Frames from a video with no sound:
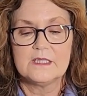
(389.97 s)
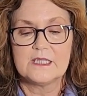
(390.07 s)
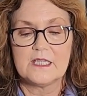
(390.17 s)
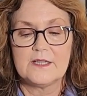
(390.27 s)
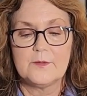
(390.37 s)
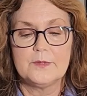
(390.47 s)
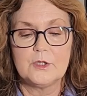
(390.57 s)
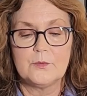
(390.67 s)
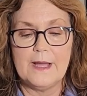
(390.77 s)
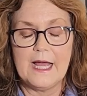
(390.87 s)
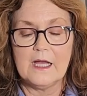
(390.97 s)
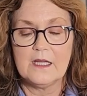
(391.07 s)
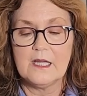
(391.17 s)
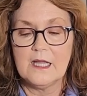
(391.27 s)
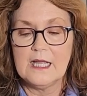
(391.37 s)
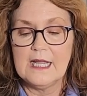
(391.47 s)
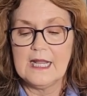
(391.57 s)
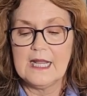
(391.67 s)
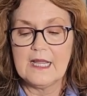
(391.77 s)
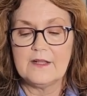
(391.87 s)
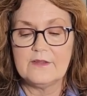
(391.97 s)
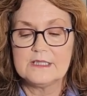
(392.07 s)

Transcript: done on the blue bag. And